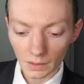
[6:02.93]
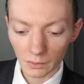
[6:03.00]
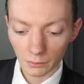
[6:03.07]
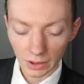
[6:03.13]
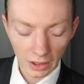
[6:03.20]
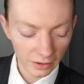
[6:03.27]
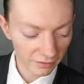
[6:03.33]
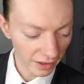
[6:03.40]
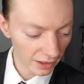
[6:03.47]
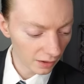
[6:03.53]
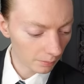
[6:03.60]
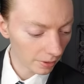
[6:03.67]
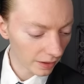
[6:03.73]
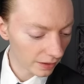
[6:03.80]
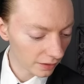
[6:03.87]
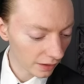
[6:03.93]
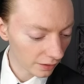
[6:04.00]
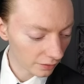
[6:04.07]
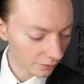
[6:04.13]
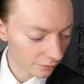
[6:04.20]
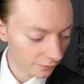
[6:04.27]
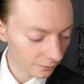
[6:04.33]
When I take a bite
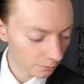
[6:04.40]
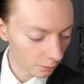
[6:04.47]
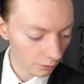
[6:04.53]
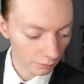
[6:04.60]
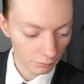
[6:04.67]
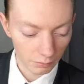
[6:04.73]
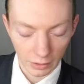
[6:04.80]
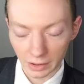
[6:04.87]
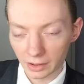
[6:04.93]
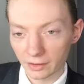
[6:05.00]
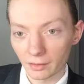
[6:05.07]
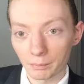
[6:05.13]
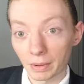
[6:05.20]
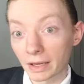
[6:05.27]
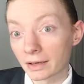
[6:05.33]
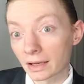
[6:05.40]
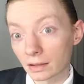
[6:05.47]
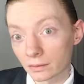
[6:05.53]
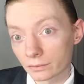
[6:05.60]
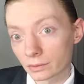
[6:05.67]
out of, or I guess a bite out of